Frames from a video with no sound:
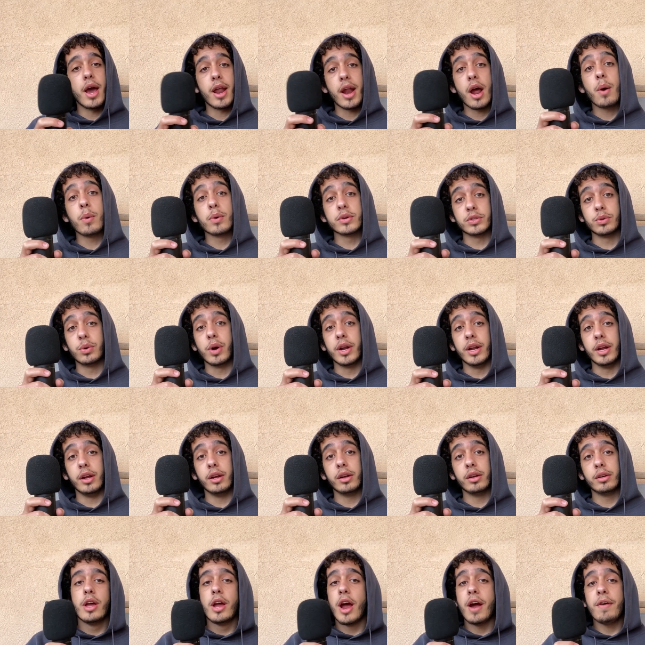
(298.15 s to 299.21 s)
And I was ready.
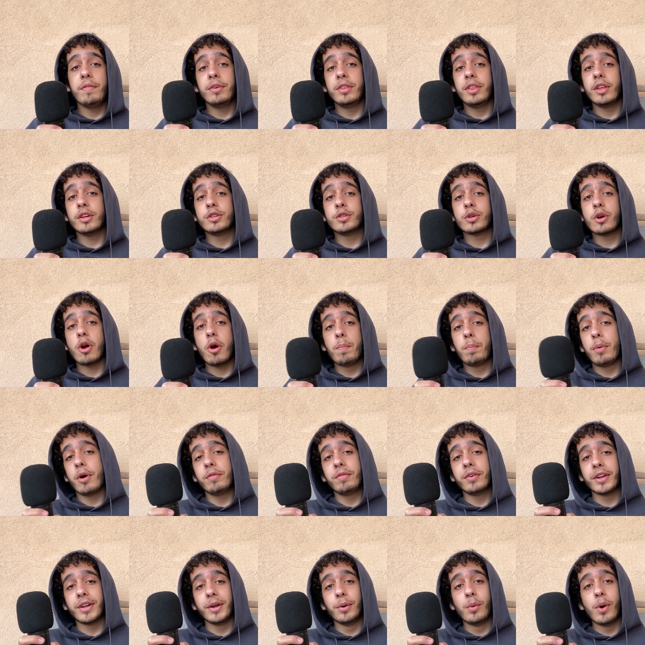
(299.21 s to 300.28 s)
Everything should go
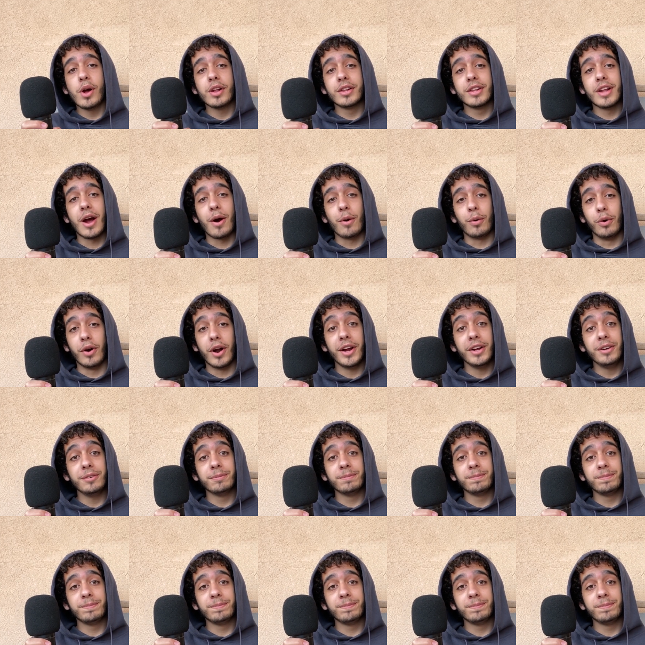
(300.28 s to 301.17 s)
perfectly well now, right?